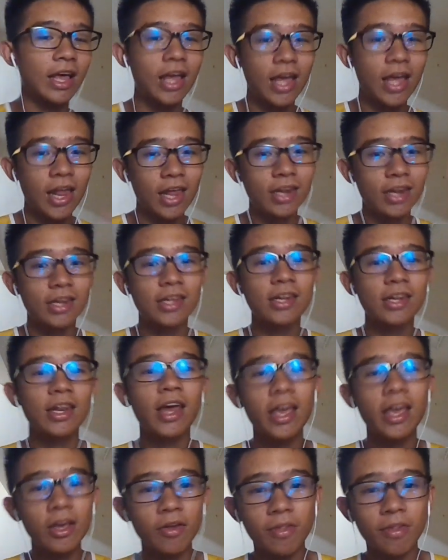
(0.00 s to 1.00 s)
and then
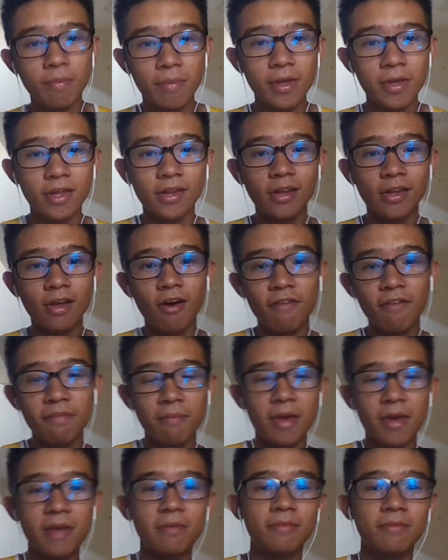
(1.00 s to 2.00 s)
lying on the bed on
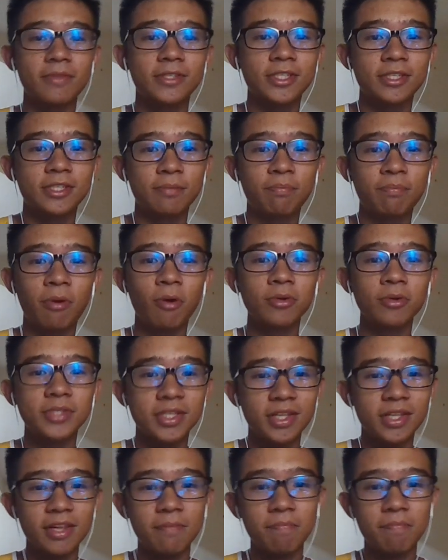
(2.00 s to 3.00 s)
my supposed
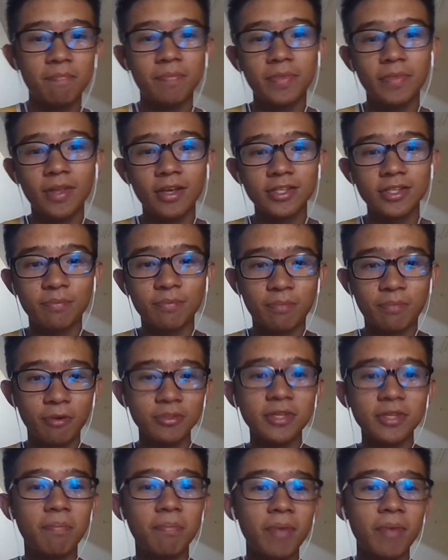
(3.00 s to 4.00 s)

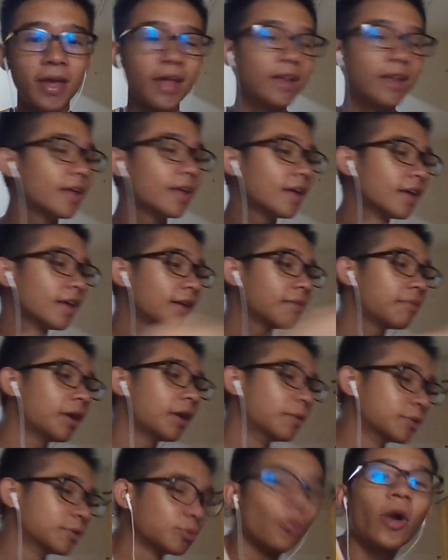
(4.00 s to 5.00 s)
bed, but it
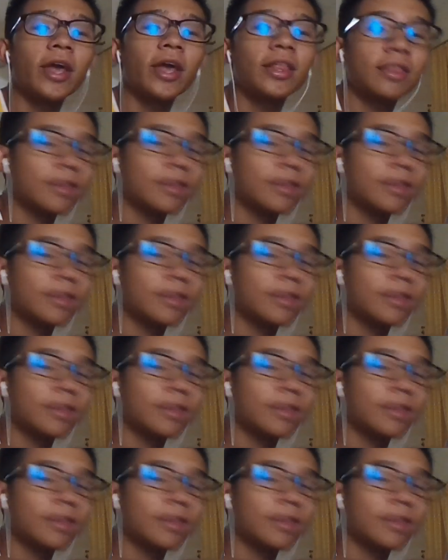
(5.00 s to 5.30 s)
was white.